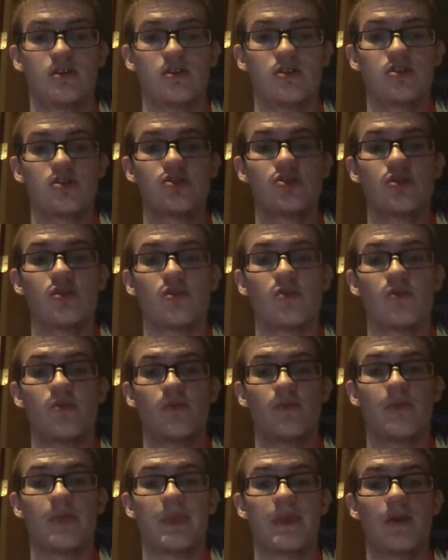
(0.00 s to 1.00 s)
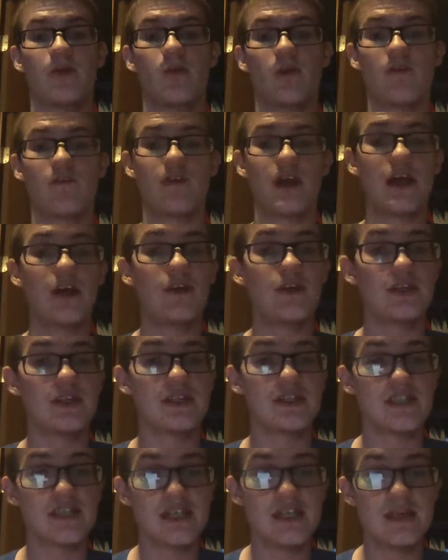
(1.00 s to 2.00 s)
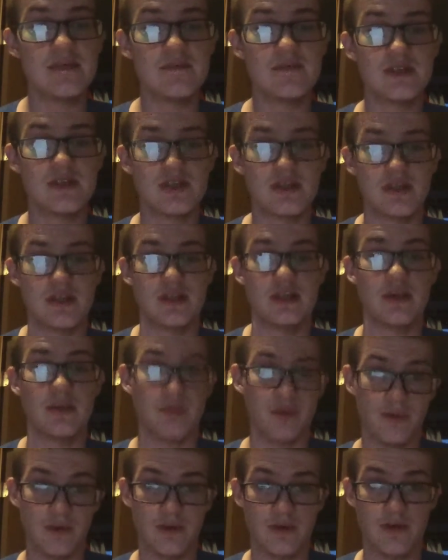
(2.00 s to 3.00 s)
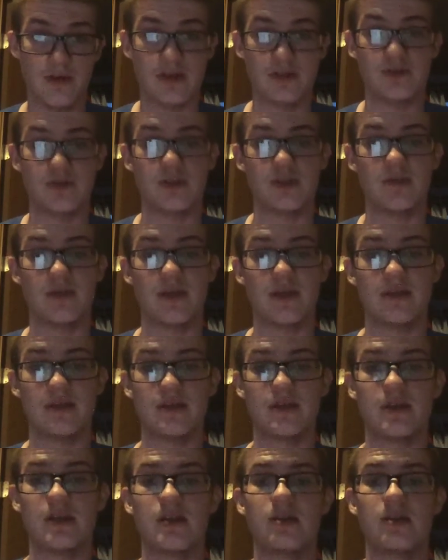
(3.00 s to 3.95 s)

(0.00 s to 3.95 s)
So, while fouling seems simple in retrospect,